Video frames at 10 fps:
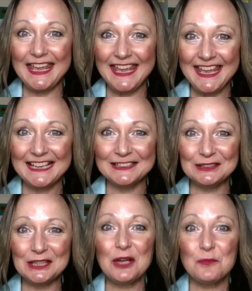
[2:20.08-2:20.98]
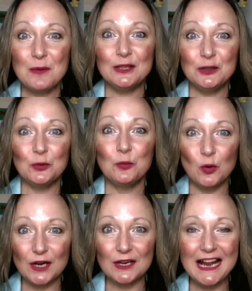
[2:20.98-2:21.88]
and we do
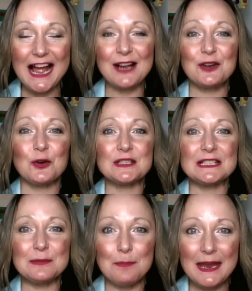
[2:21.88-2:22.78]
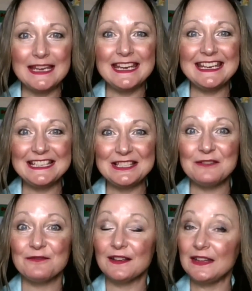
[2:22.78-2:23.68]
work across many
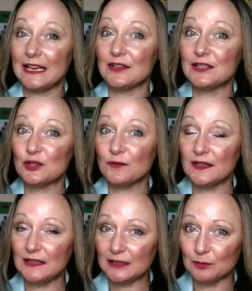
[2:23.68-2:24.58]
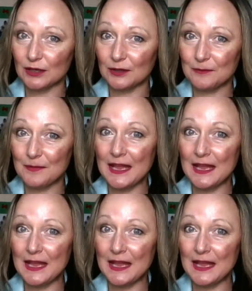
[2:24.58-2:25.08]
different areas of the network.